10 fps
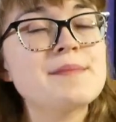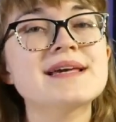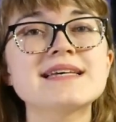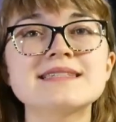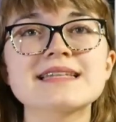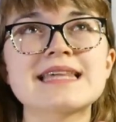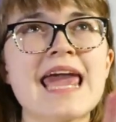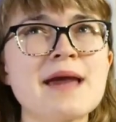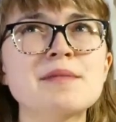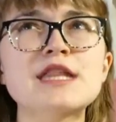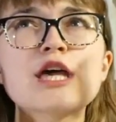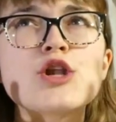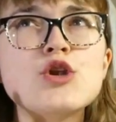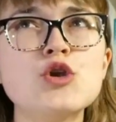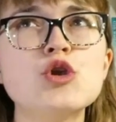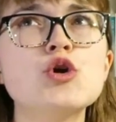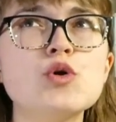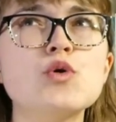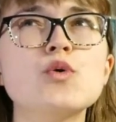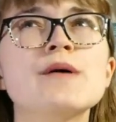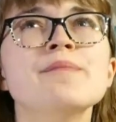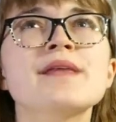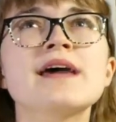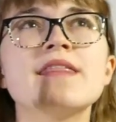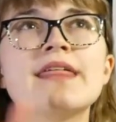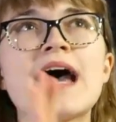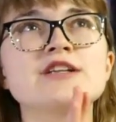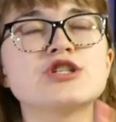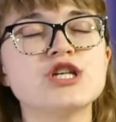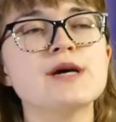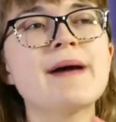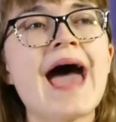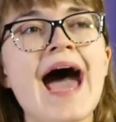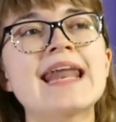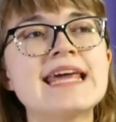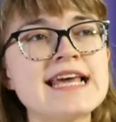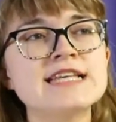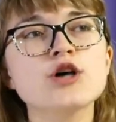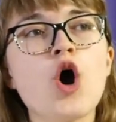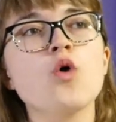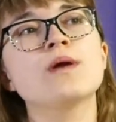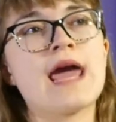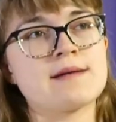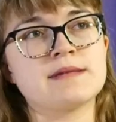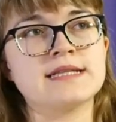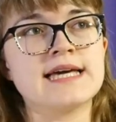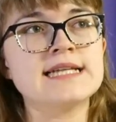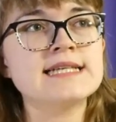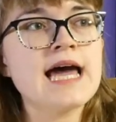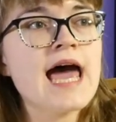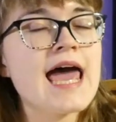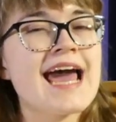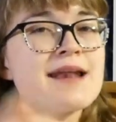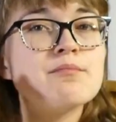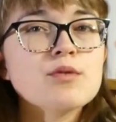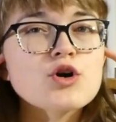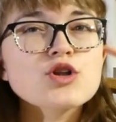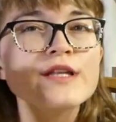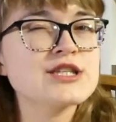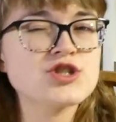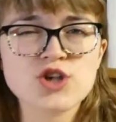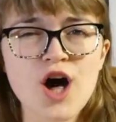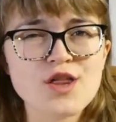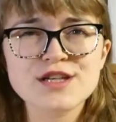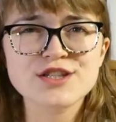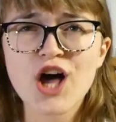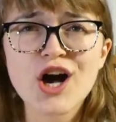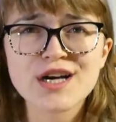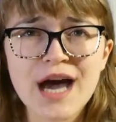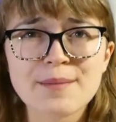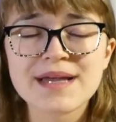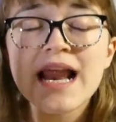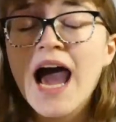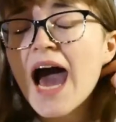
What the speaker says: Because the amulet knew that Jim had his own amulet, and Merlin saw this all coming.